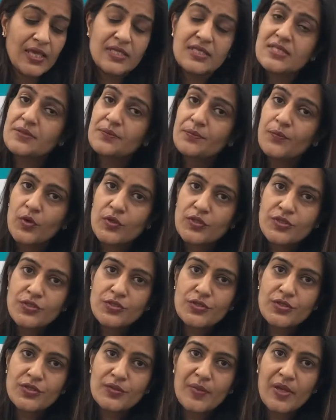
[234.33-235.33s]
It is
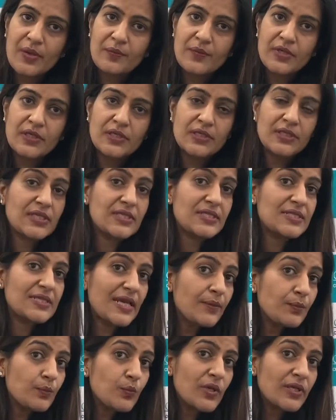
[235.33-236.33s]
important to remember that
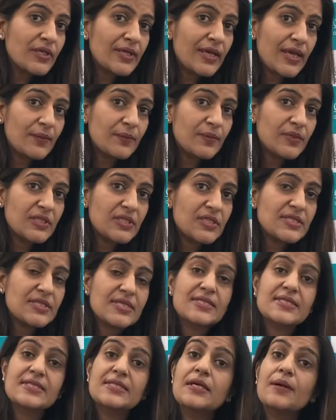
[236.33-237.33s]
type 1
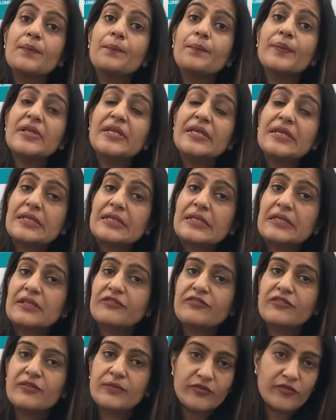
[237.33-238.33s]
diabetes is completely
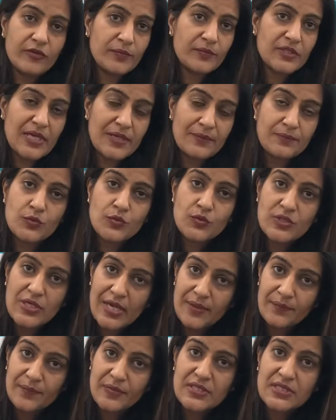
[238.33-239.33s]
different from type 2
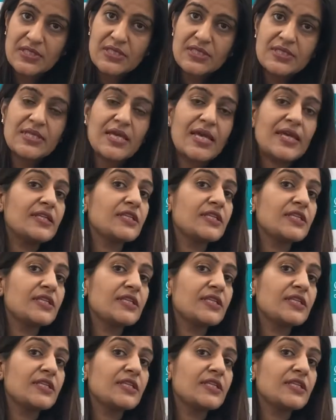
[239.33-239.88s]
diabetes,